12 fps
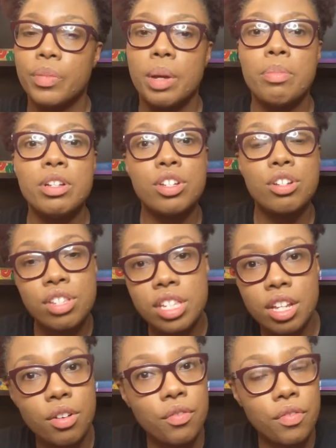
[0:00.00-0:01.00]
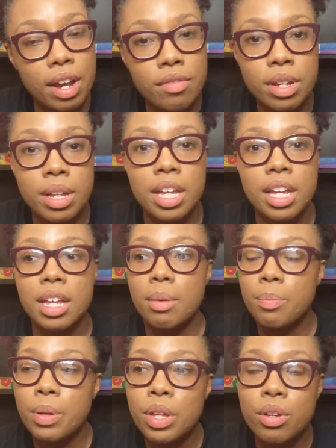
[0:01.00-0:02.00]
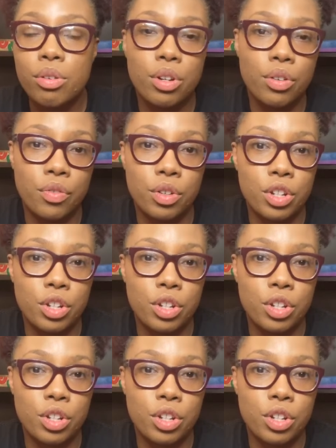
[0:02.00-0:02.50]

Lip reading: but you're still very beautiful.